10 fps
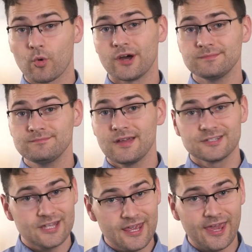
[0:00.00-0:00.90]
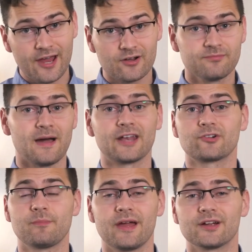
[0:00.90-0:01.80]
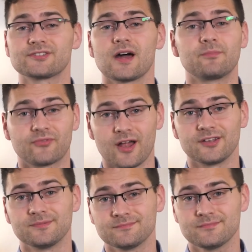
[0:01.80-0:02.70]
1, take care of minor repairs up front.